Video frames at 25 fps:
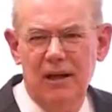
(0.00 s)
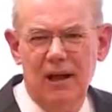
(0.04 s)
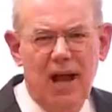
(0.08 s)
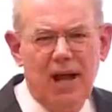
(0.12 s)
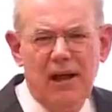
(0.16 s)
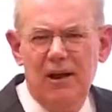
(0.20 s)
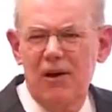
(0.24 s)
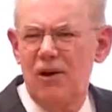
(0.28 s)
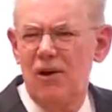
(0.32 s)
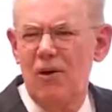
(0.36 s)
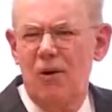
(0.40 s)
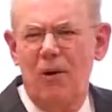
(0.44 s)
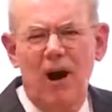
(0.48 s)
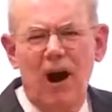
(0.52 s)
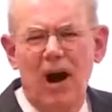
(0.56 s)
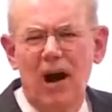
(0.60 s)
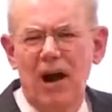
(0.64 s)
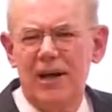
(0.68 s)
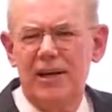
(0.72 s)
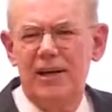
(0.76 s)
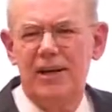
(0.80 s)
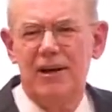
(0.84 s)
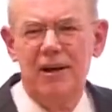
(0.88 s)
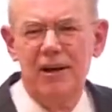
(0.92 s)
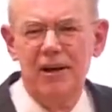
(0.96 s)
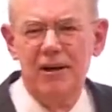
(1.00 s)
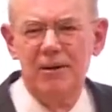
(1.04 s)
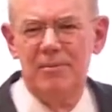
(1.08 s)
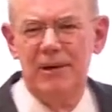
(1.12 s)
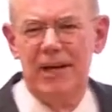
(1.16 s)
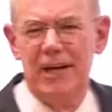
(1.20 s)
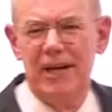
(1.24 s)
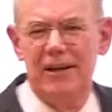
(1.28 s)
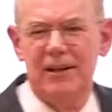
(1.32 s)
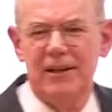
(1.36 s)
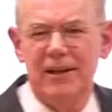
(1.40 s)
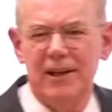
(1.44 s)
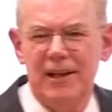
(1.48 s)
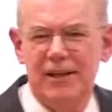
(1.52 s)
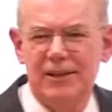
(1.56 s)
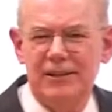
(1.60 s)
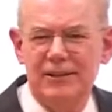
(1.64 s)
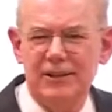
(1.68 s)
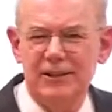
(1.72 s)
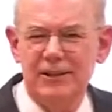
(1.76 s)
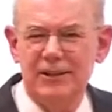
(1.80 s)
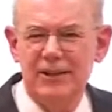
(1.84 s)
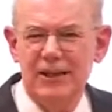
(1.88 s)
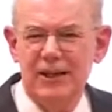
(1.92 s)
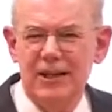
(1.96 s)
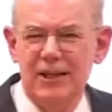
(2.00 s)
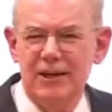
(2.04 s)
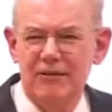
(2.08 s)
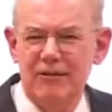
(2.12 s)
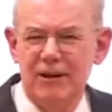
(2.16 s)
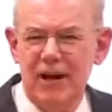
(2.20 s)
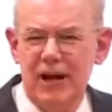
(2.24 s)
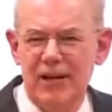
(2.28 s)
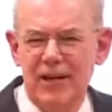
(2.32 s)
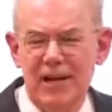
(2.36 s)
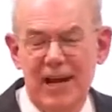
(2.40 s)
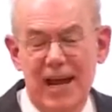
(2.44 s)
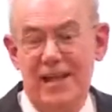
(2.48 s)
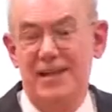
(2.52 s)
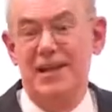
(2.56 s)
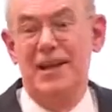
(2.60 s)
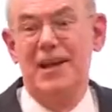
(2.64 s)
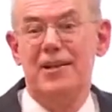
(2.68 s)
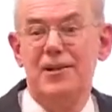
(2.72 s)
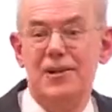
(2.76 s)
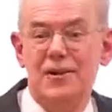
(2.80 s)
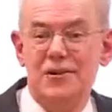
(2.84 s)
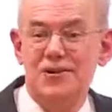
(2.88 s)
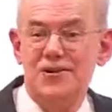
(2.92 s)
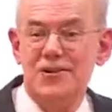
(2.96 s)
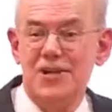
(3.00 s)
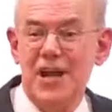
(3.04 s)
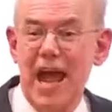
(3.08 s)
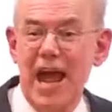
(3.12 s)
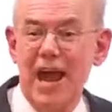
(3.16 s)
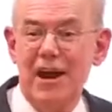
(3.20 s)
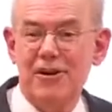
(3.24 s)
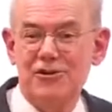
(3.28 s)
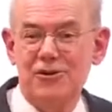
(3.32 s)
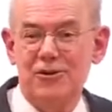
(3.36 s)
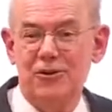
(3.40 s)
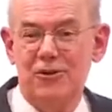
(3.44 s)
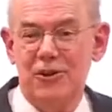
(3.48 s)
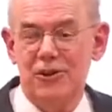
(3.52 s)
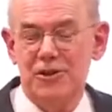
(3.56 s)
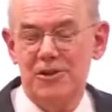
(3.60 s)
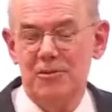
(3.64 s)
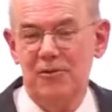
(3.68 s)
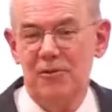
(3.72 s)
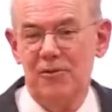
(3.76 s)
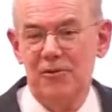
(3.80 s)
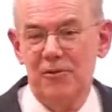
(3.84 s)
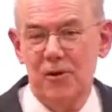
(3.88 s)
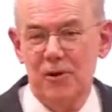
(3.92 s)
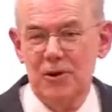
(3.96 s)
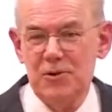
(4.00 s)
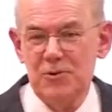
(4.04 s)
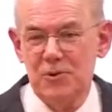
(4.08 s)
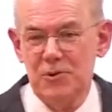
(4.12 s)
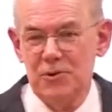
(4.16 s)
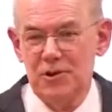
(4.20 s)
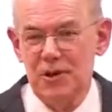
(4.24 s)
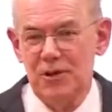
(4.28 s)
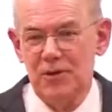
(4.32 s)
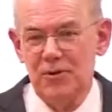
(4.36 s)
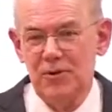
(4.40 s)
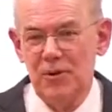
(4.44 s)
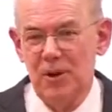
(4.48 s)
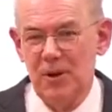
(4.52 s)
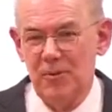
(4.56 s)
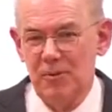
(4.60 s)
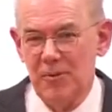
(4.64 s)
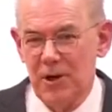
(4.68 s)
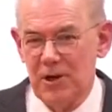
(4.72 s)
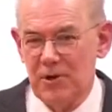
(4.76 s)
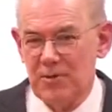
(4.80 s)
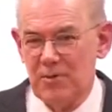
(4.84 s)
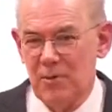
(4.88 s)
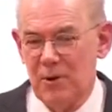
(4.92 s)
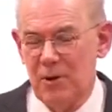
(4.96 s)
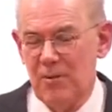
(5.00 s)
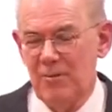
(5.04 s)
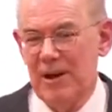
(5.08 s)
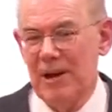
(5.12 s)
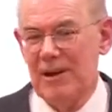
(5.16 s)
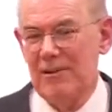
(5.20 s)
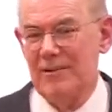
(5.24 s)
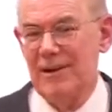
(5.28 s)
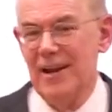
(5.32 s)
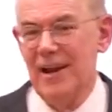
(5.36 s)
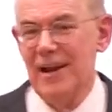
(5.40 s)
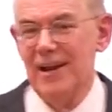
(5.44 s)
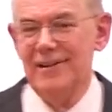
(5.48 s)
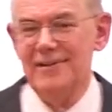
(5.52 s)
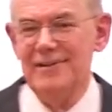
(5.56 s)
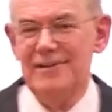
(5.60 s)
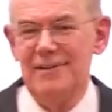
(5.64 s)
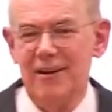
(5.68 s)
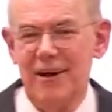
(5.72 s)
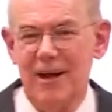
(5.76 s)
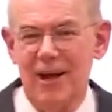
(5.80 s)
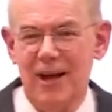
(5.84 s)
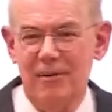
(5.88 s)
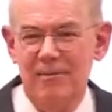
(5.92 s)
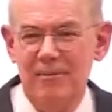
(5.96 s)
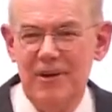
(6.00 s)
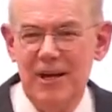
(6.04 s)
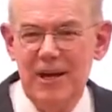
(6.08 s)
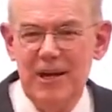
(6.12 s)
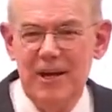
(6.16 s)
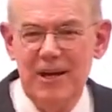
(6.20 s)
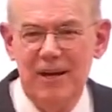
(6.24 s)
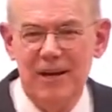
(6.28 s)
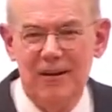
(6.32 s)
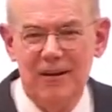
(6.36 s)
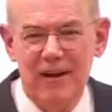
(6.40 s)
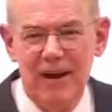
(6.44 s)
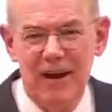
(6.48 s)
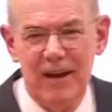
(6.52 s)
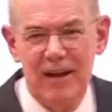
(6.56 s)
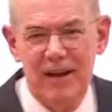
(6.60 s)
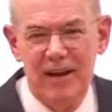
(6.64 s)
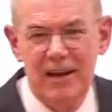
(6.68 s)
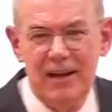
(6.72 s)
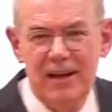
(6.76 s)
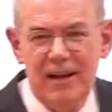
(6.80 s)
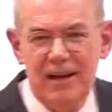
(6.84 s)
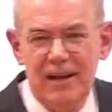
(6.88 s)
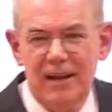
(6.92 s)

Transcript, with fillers: I could go on and on about this. Right. And then there's nationalism, of course, which I'll talk much more about next time. Right?